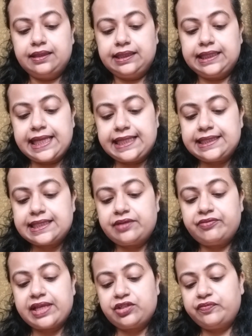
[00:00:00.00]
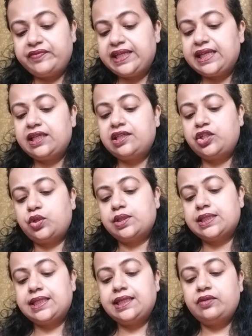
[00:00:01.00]
Cleanse and rejuvenate your
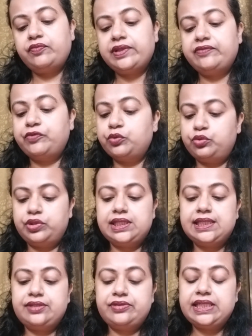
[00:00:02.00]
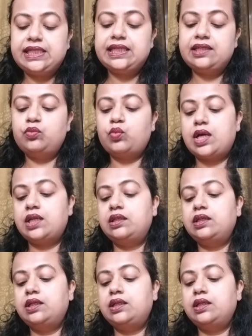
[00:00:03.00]
skin with Votre's 3-in-1